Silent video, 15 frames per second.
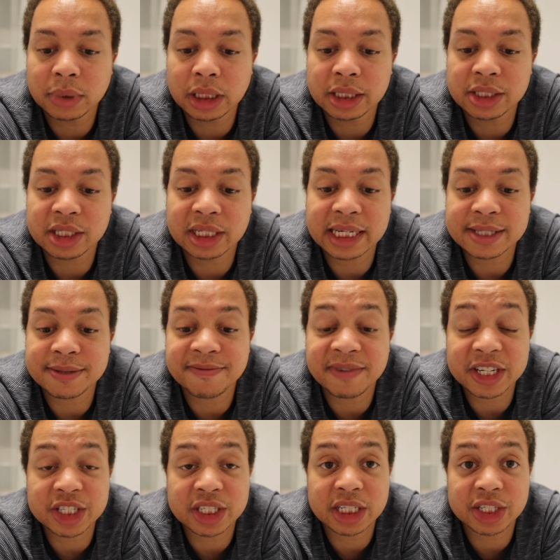he's gonna get some
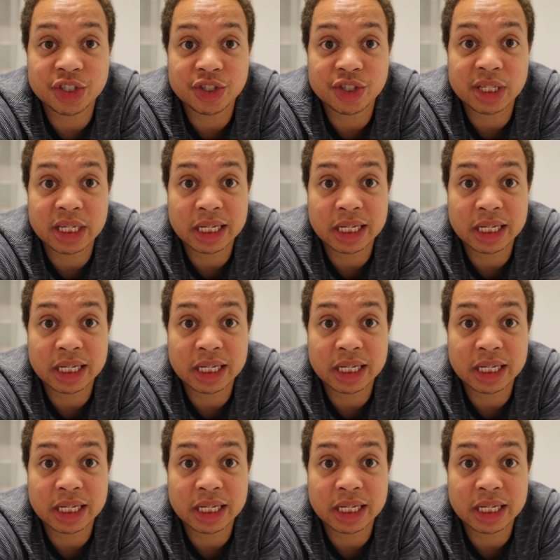vaccinations